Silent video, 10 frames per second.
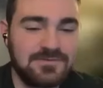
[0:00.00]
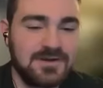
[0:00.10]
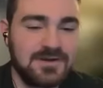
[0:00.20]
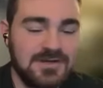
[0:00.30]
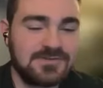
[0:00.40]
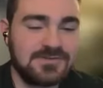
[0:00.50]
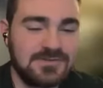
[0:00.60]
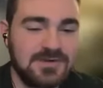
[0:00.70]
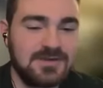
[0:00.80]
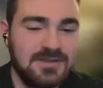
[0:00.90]
fair
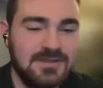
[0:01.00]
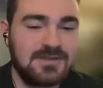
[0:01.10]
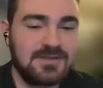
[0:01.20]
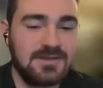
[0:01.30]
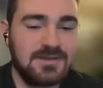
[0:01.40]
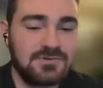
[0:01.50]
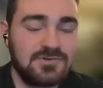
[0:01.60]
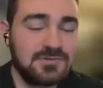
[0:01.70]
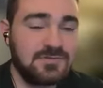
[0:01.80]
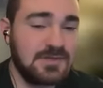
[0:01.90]
answer. Um, and
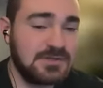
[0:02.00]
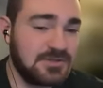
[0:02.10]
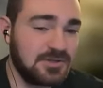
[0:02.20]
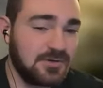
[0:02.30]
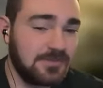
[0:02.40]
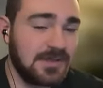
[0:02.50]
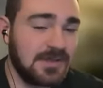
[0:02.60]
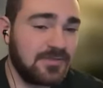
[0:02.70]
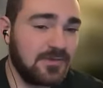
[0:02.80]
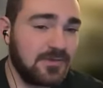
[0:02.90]
truthfully, too, I'm
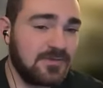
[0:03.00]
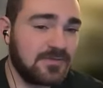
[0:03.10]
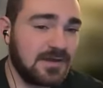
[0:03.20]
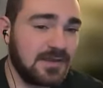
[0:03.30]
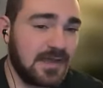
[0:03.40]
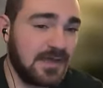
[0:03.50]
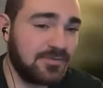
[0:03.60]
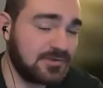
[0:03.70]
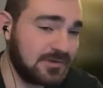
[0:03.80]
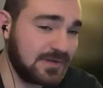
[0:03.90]
glad that we've got like
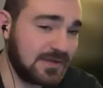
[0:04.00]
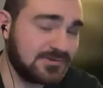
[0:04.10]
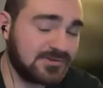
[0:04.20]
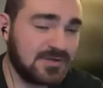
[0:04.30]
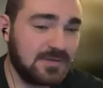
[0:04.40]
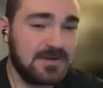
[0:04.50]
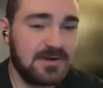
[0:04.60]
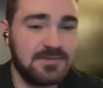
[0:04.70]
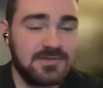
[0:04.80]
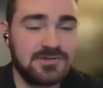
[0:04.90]
ethical guests coming
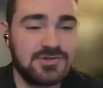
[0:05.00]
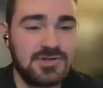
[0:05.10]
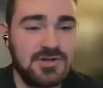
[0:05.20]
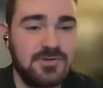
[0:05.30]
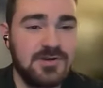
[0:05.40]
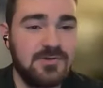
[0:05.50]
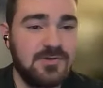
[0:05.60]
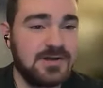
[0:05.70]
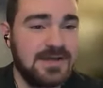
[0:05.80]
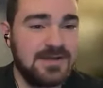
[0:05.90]
on the show. We don't
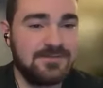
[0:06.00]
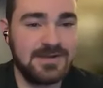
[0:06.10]
want to have